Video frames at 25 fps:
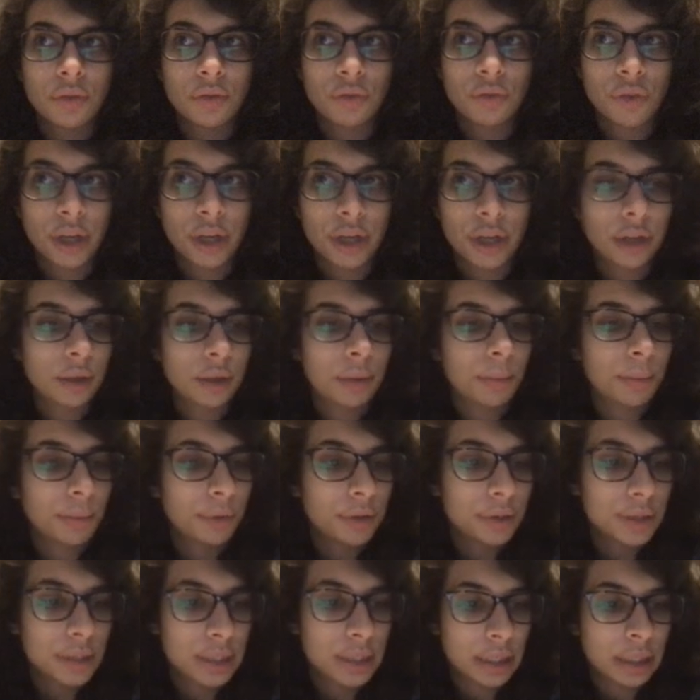
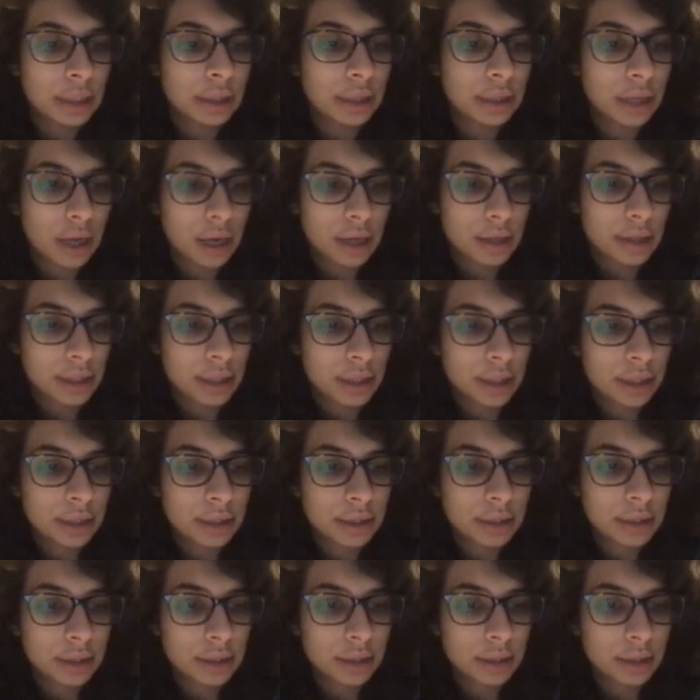variables in
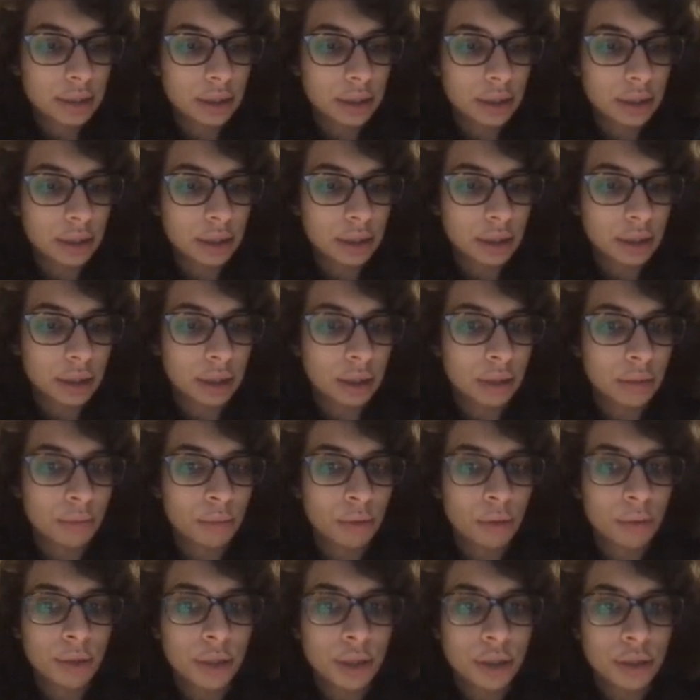context and
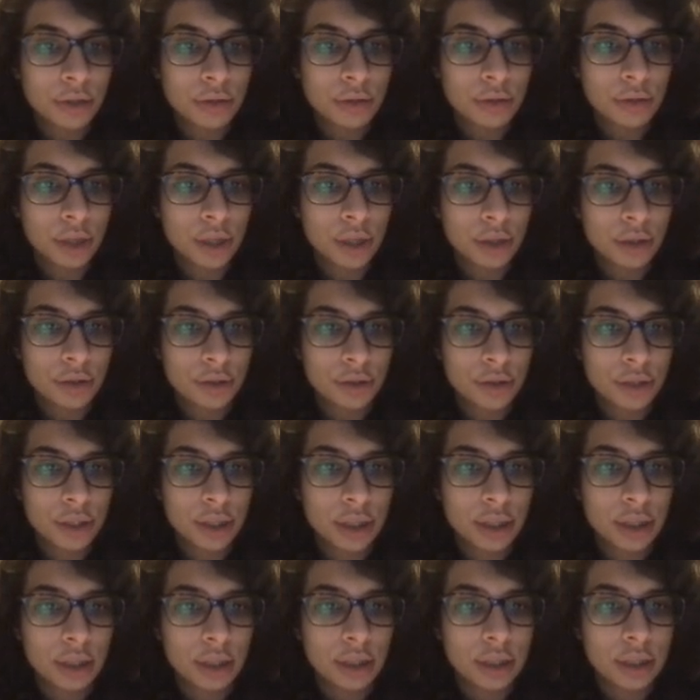what we can do to
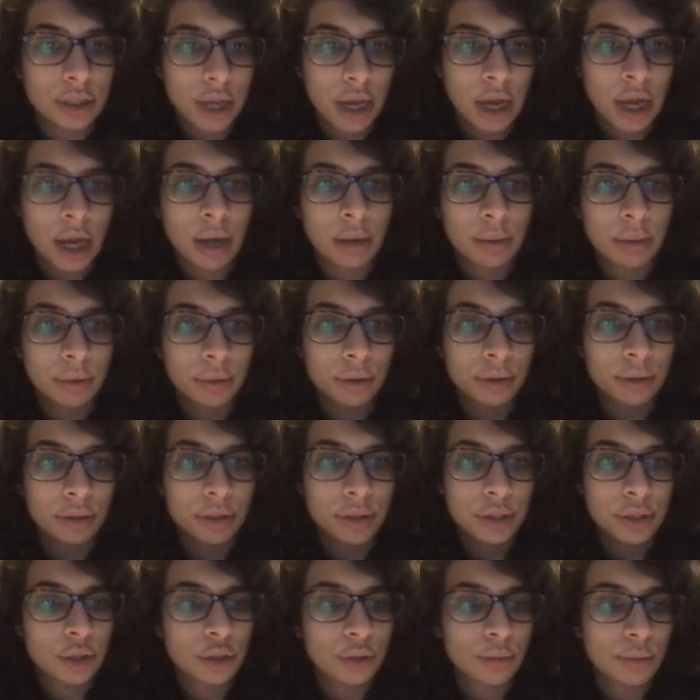understand our
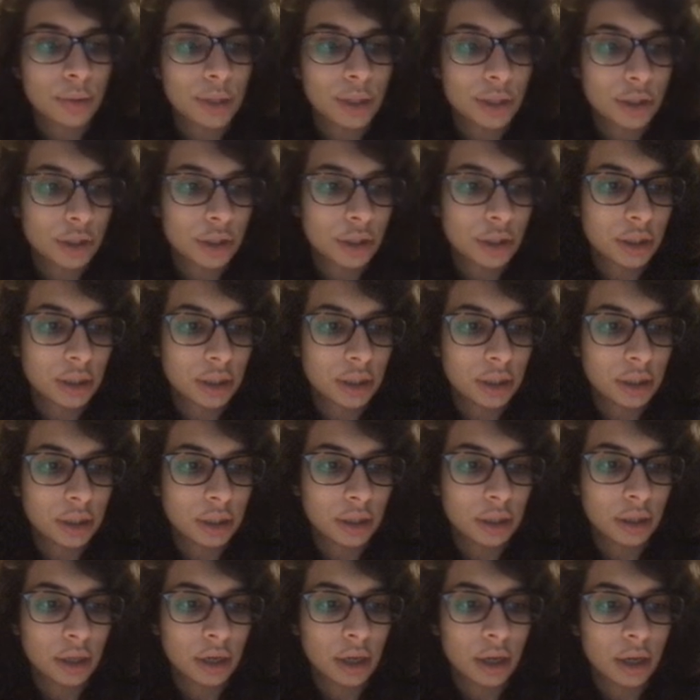situation
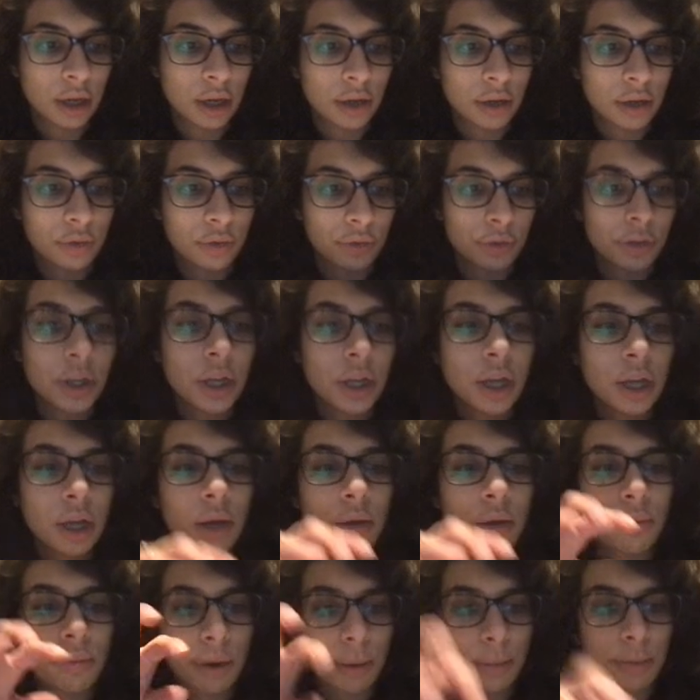here of
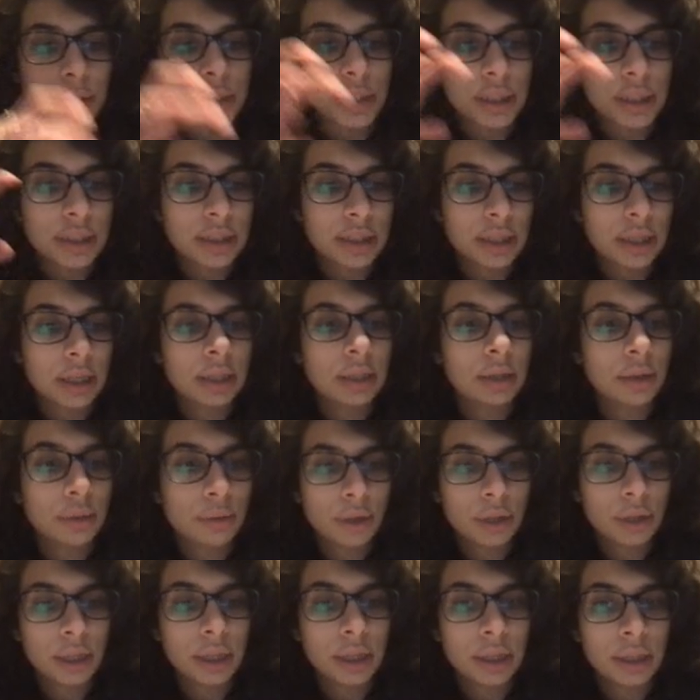representing
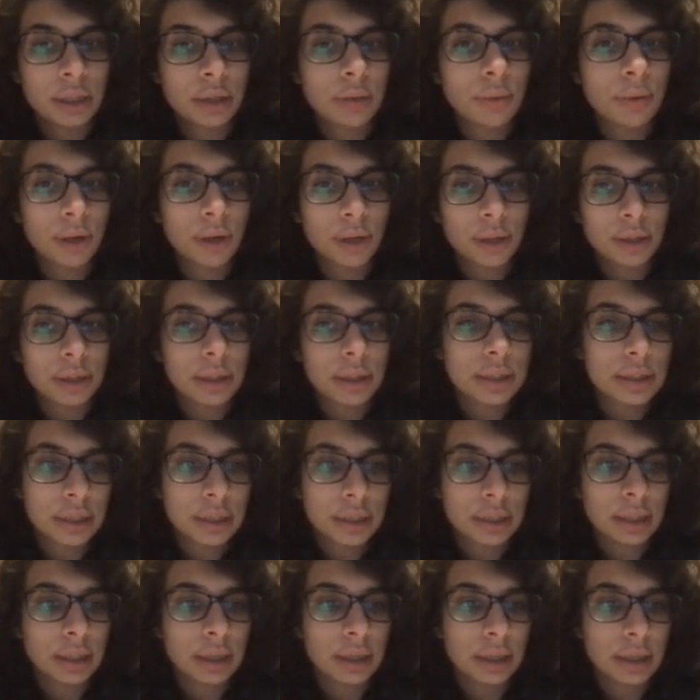inequalities
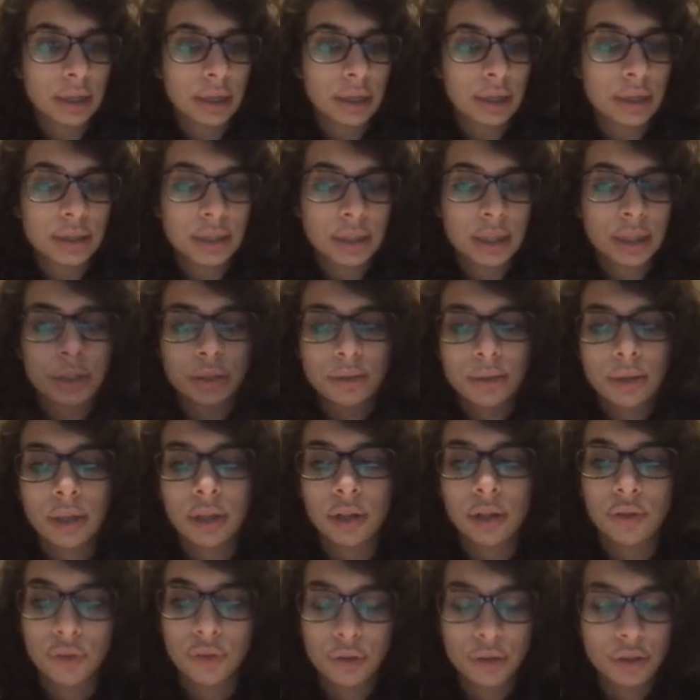in a context. So I
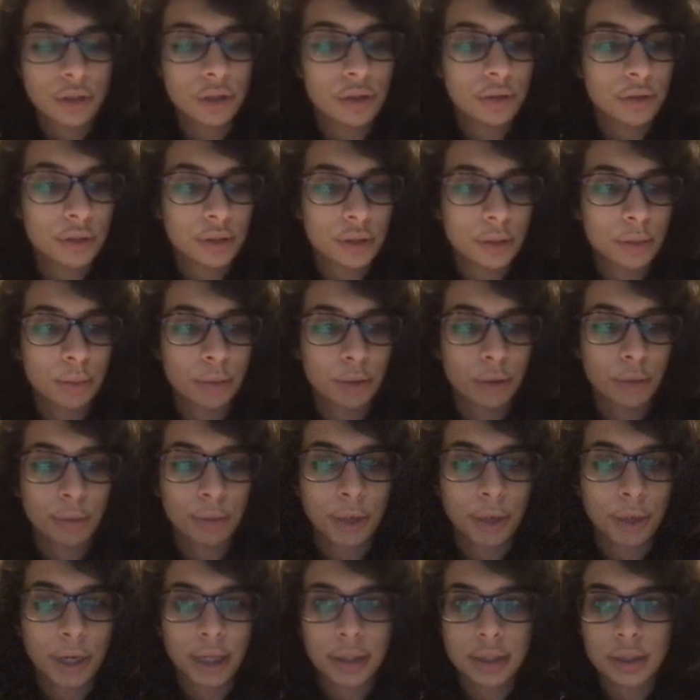look forward to doing some more
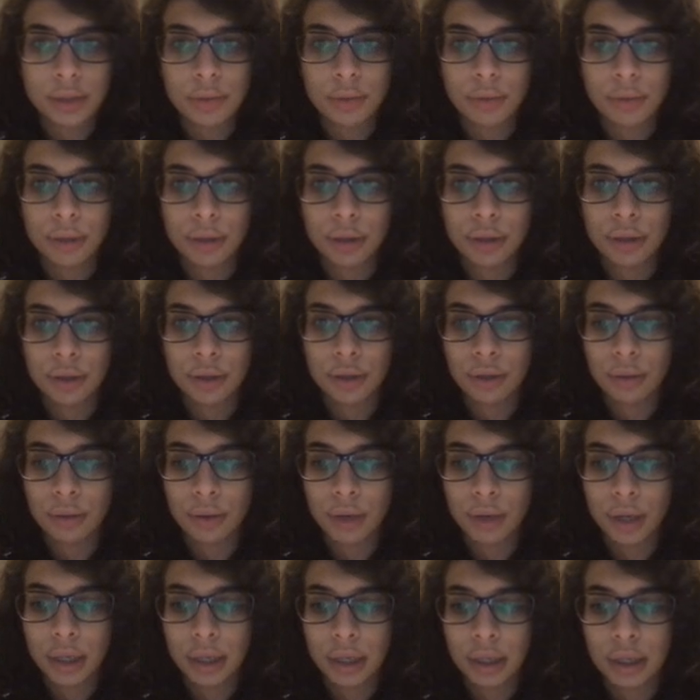practice with you
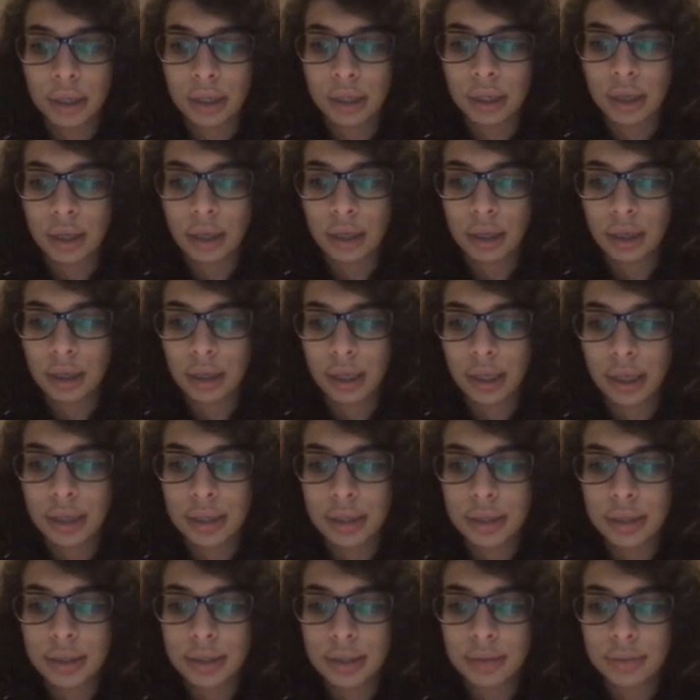in
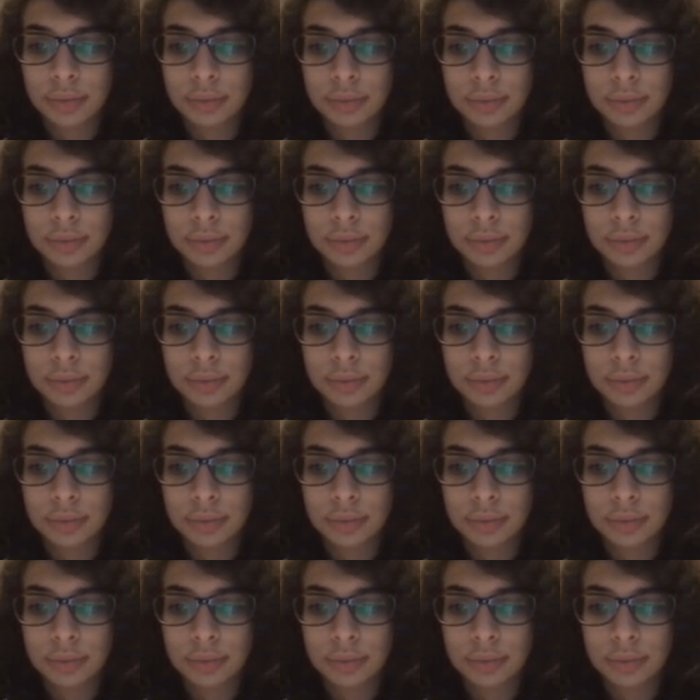class.